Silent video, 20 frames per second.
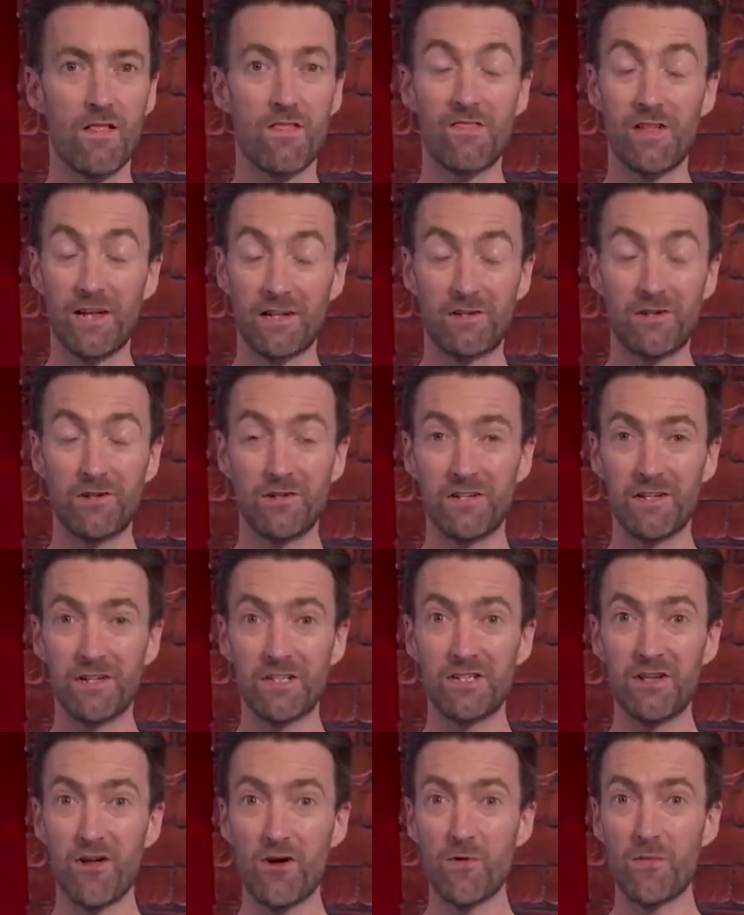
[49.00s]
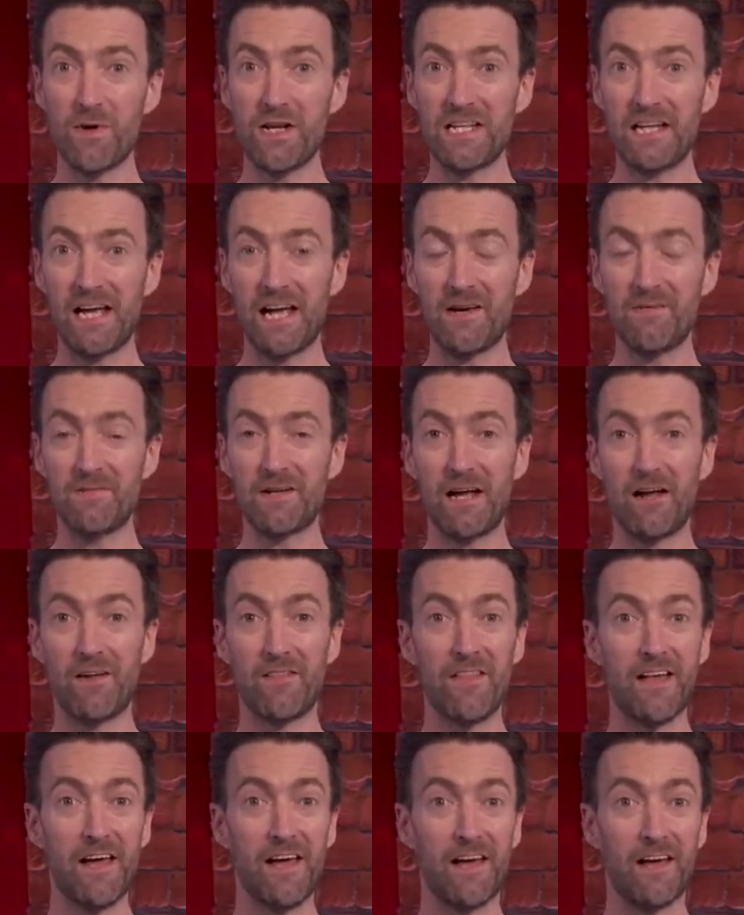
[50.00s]
Thank goodness nobody came
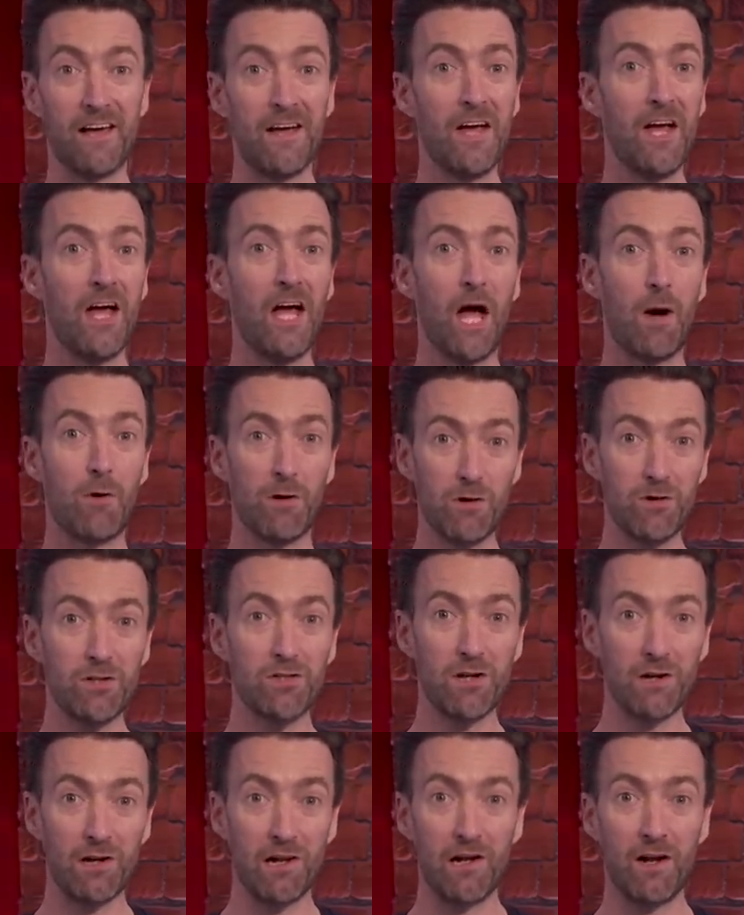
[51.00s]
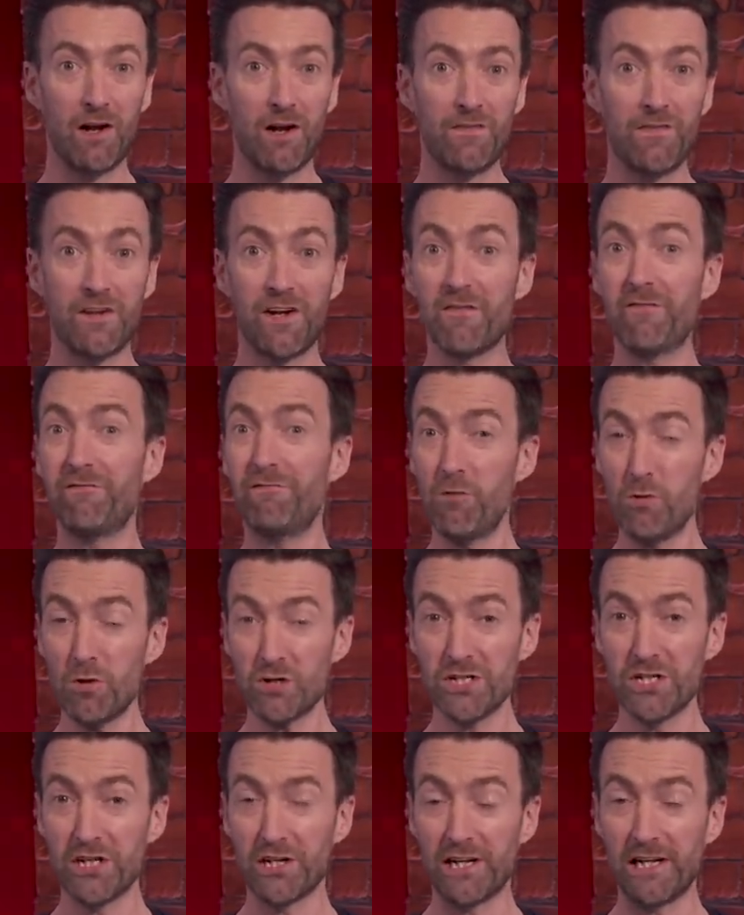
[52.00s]
down there. We also learned that,
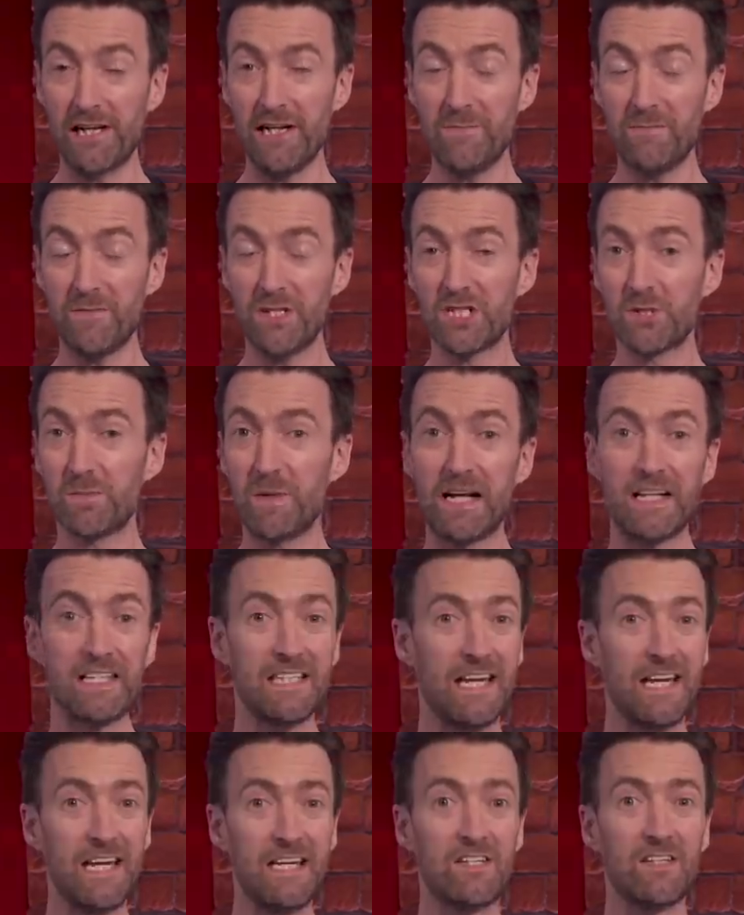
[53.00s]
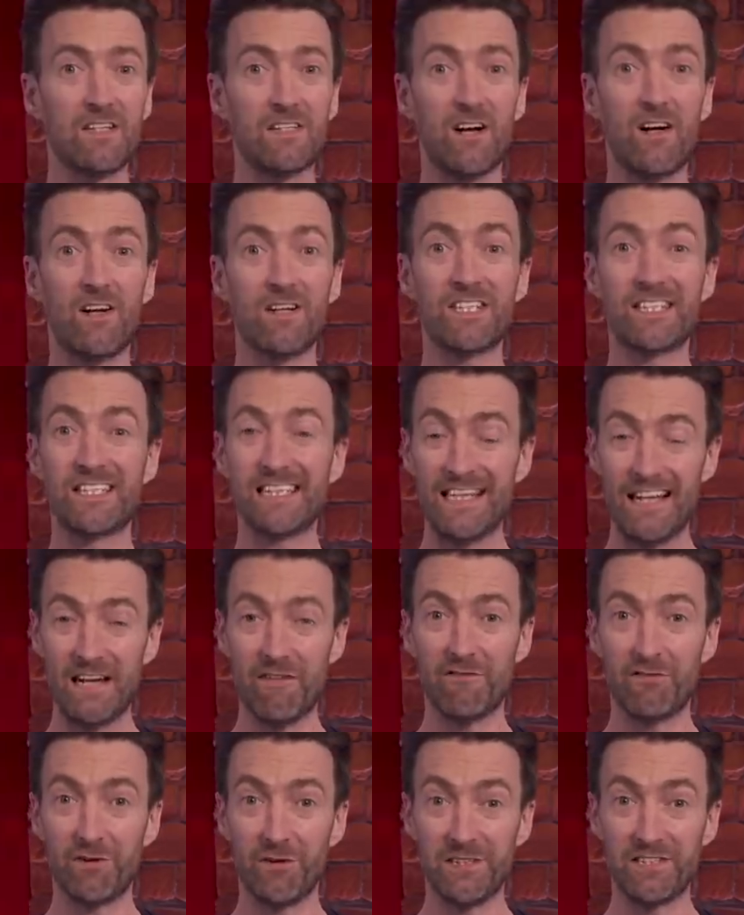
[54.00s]
unfortunately, spectators are still
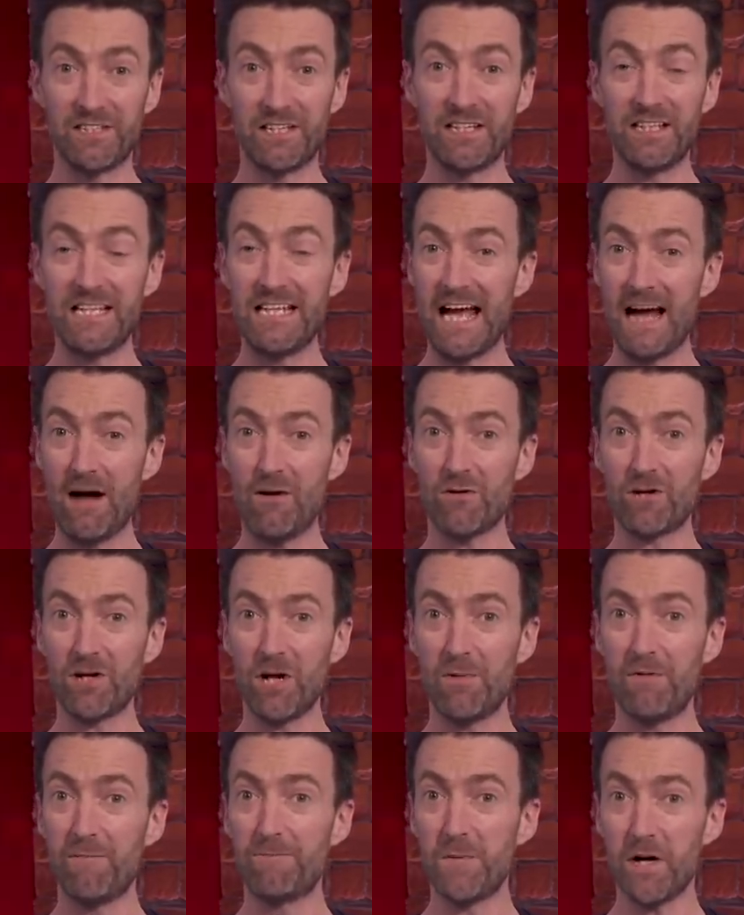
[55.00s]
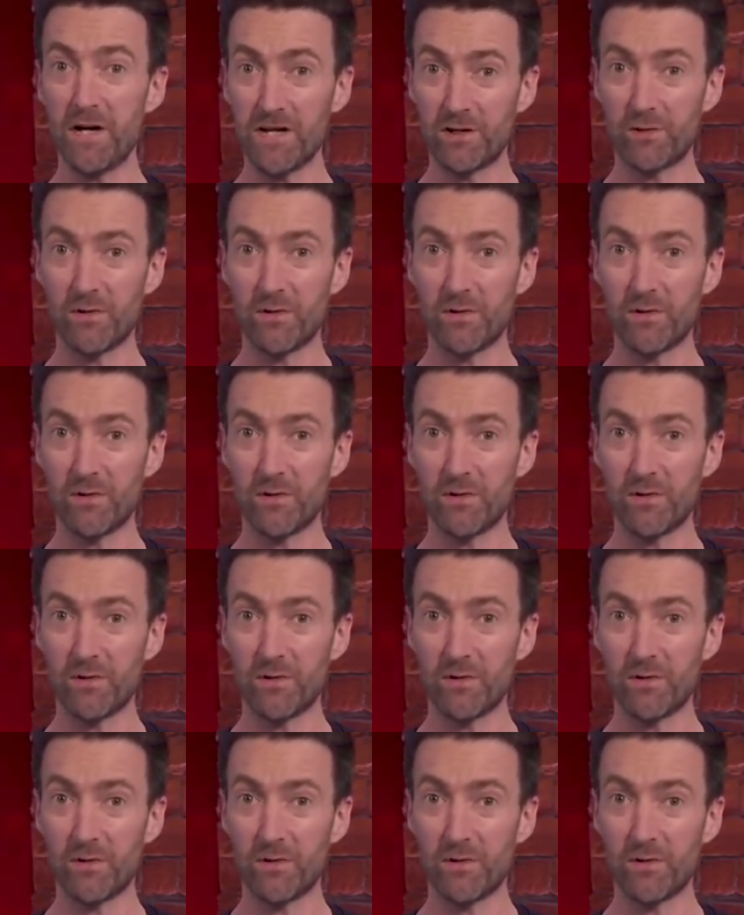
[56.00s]
influencing the outcome of bike